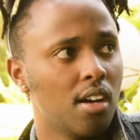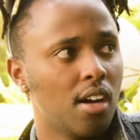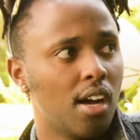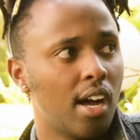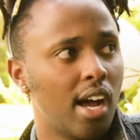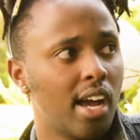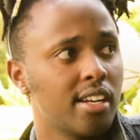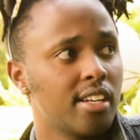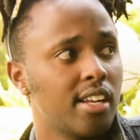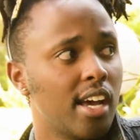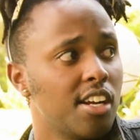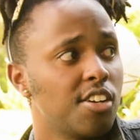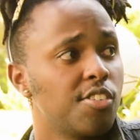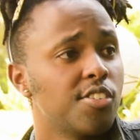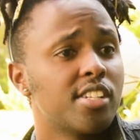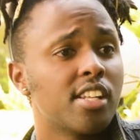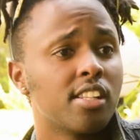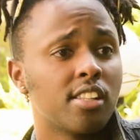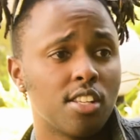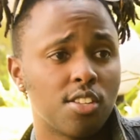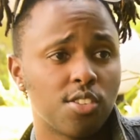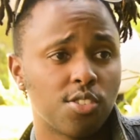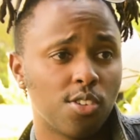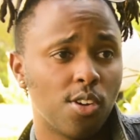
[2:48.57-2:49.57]
I'd
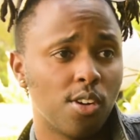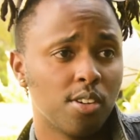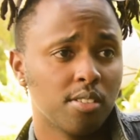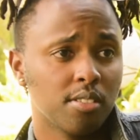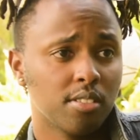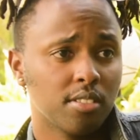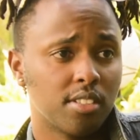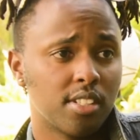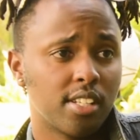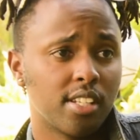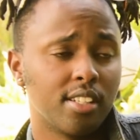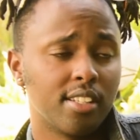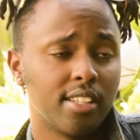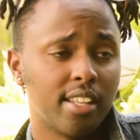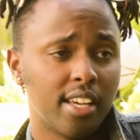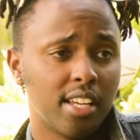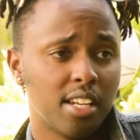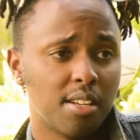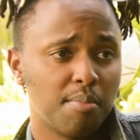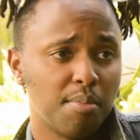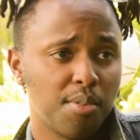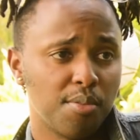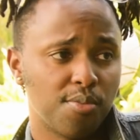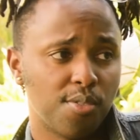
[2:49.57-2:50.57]
written the song Till the
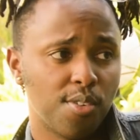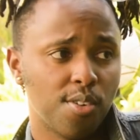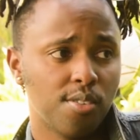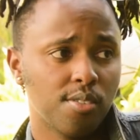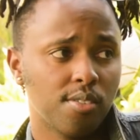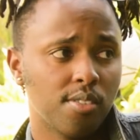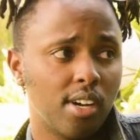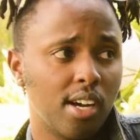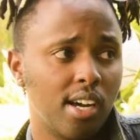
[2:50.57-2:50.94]
End before.